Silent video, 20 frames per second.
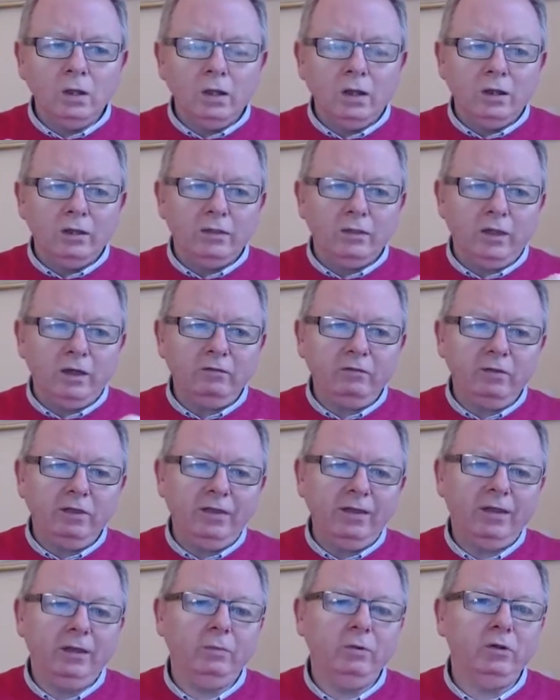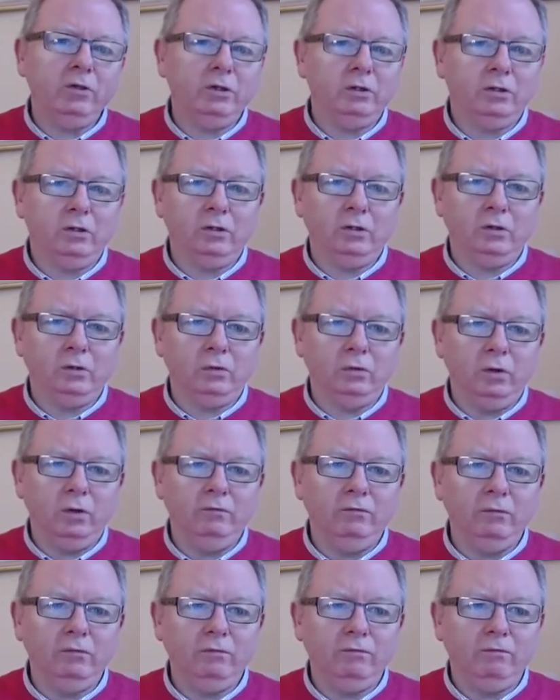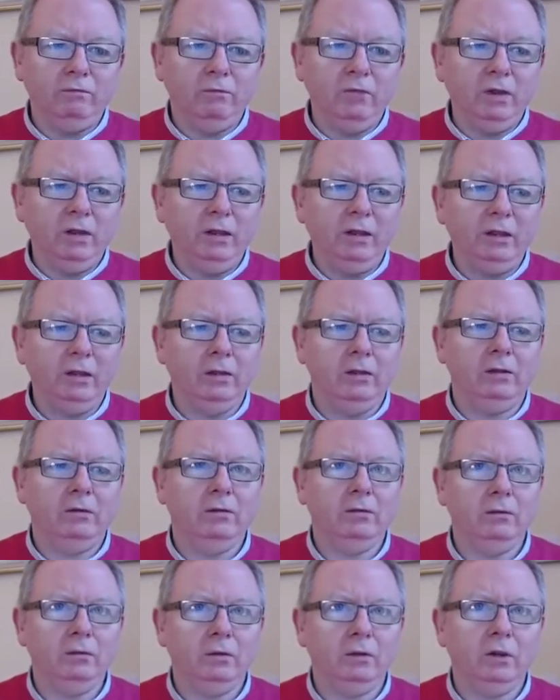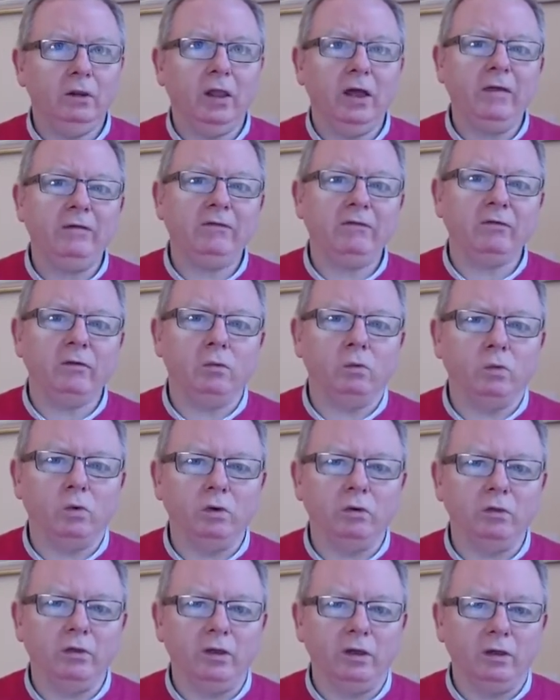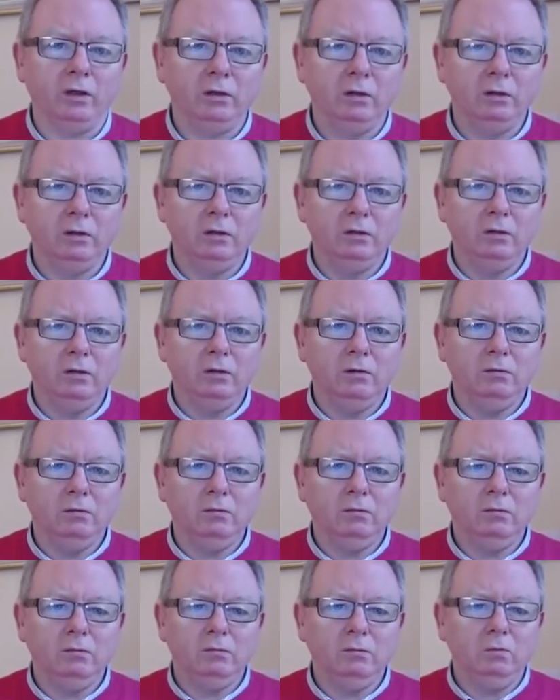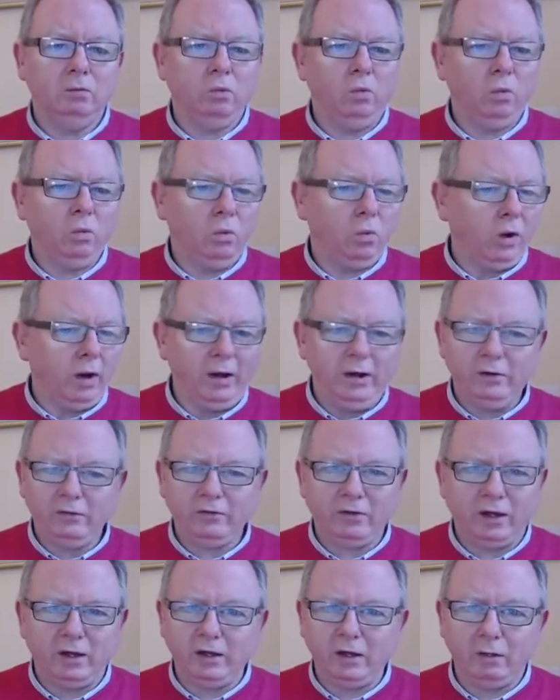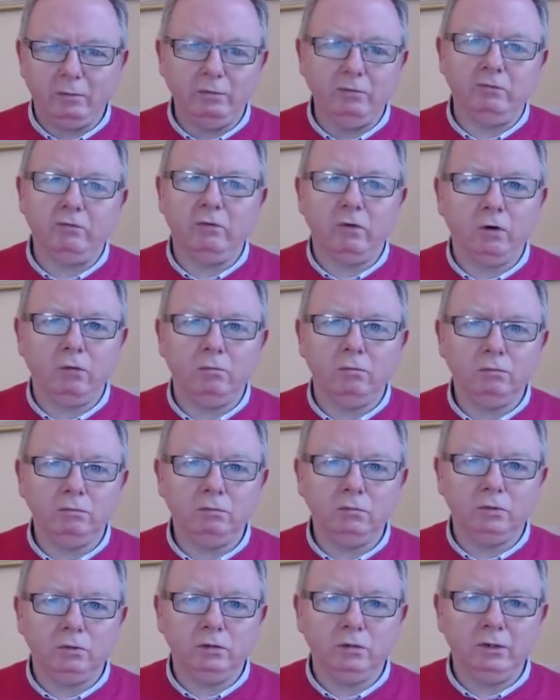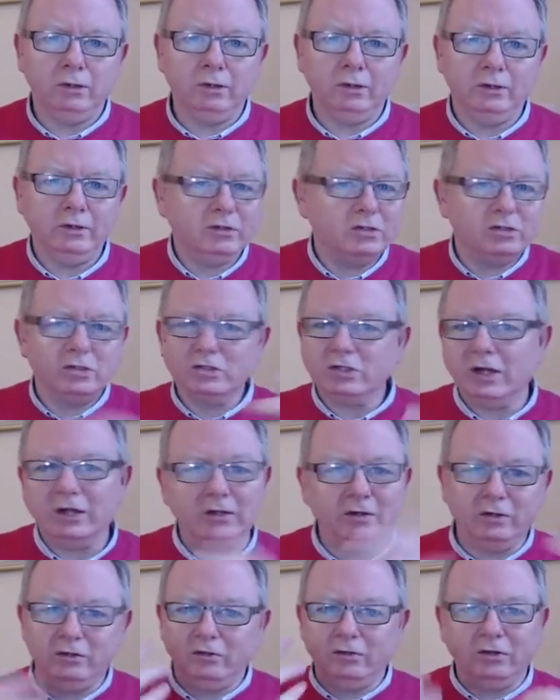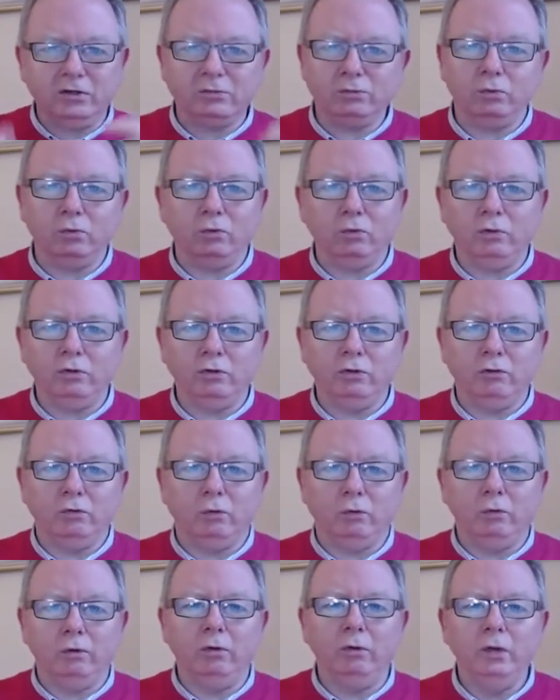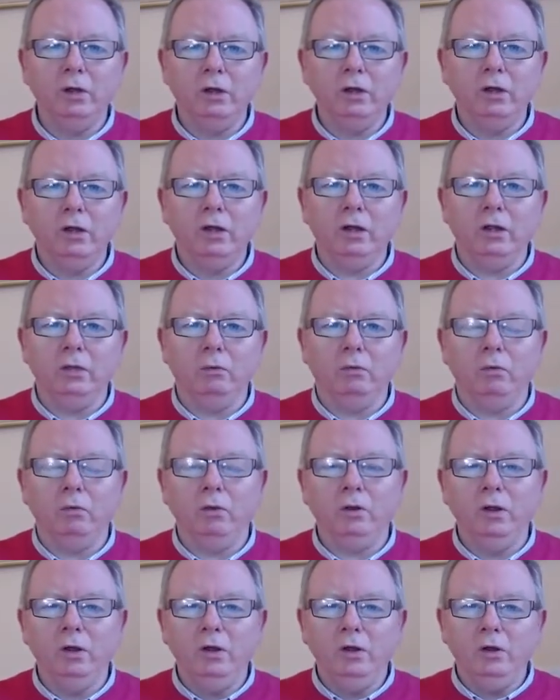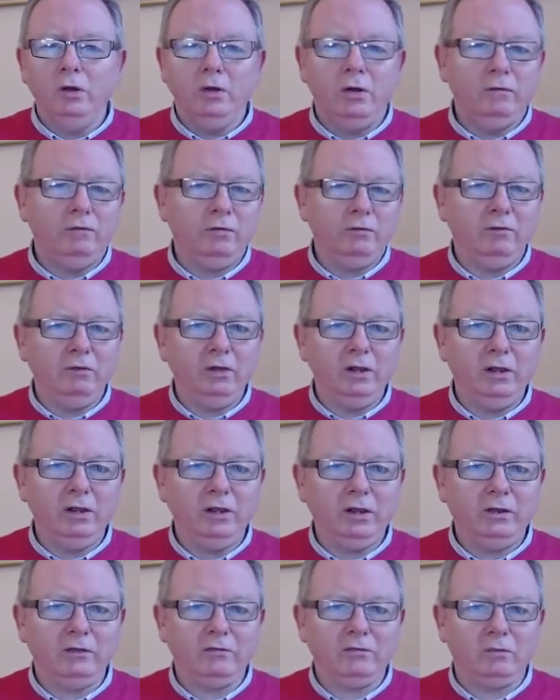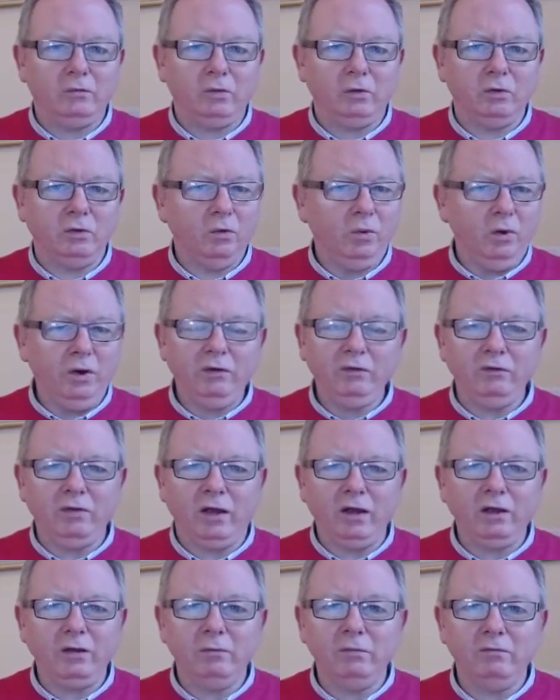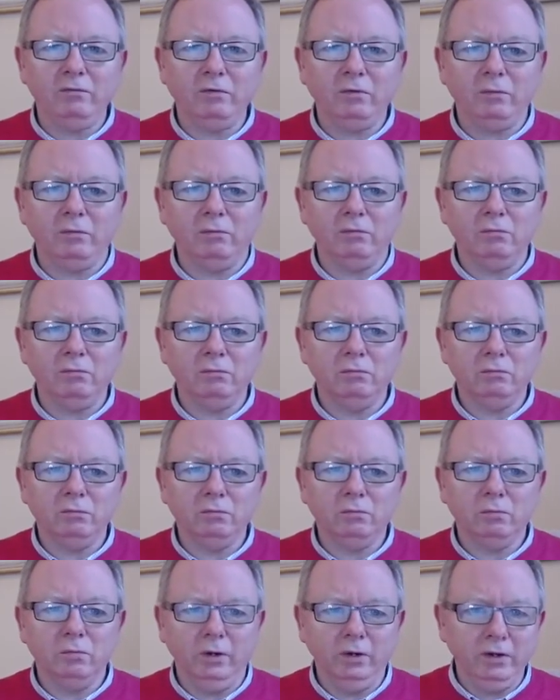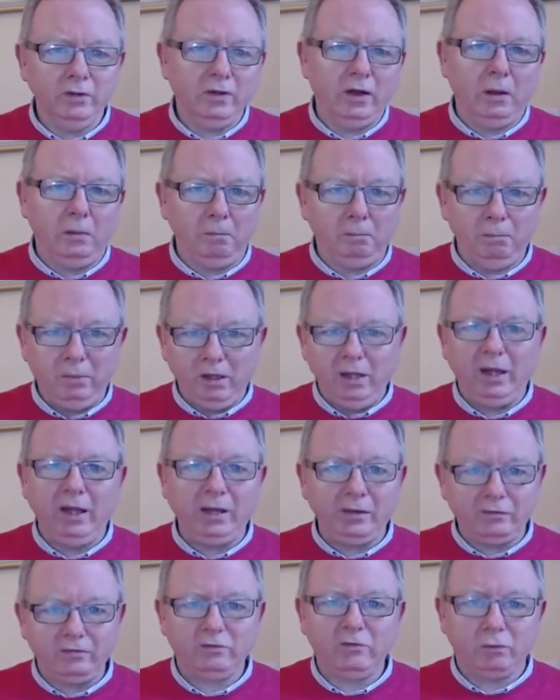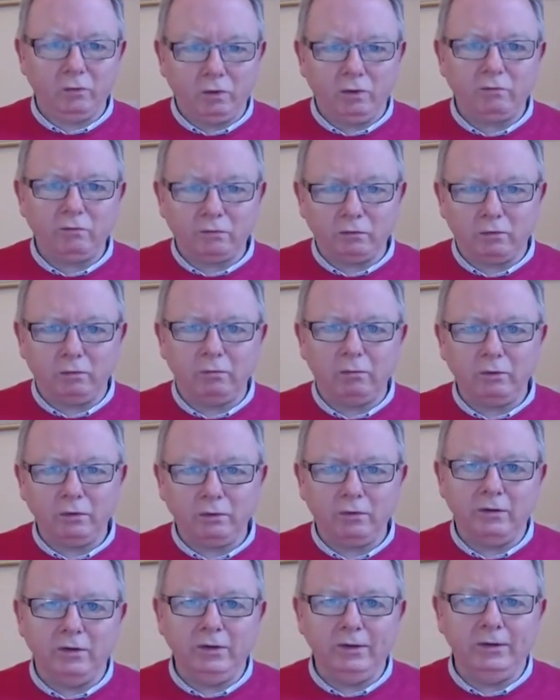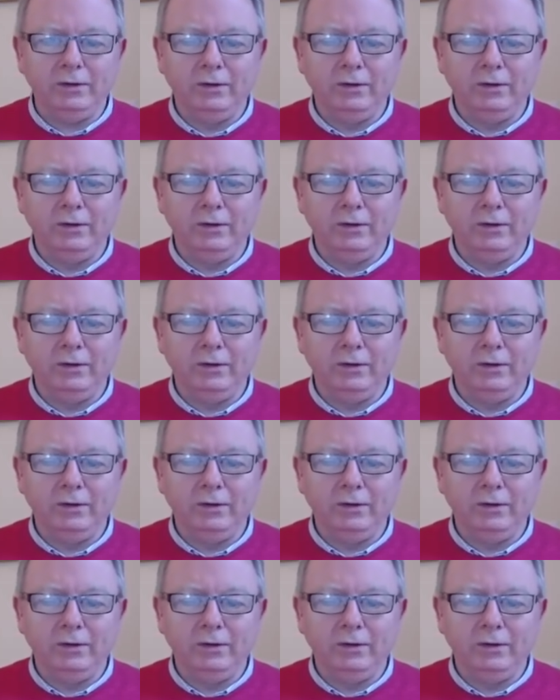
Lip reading: to have a think about, if you're feeling less than worthy, where's that coming from? All right, this is just ideas to explore on your own at the moment. If you're feeling less than worthy, where's that coming from? Where did that BS show up from? All right,